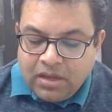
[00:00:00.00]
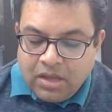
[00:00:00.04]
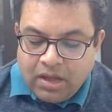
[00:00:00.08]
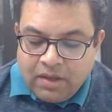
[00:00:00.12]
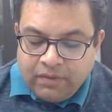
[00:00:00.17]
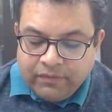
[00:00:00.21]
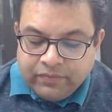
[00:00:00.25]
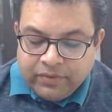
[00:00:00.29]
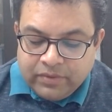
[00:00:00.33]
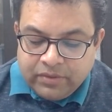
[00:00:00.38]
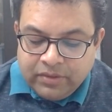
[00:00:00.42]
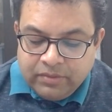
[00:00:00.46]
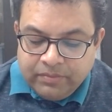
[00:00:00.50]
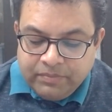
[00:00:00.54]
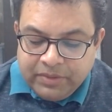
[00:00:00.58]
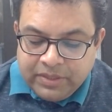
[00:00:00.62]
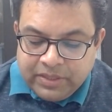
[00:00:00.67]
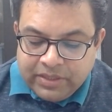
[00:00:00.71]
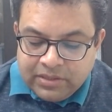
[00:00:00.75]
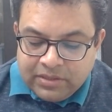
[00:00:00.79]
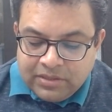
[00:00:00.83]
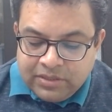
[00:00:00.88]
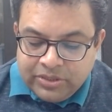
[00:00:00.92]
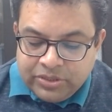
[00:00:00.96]
after
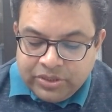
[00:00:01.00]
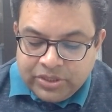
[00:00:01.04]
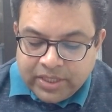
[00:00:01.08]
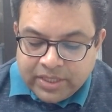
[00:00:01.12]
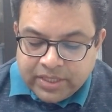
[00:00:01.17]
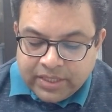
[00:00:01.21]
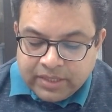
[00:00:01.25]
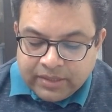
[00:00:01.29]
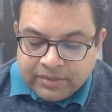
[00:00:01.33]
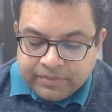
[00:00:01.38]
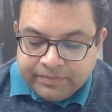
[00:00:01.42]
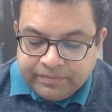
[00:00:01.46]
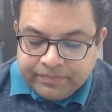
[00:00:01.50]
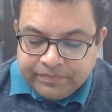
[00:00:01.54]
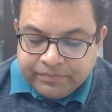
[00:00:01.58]
repeatedly checking.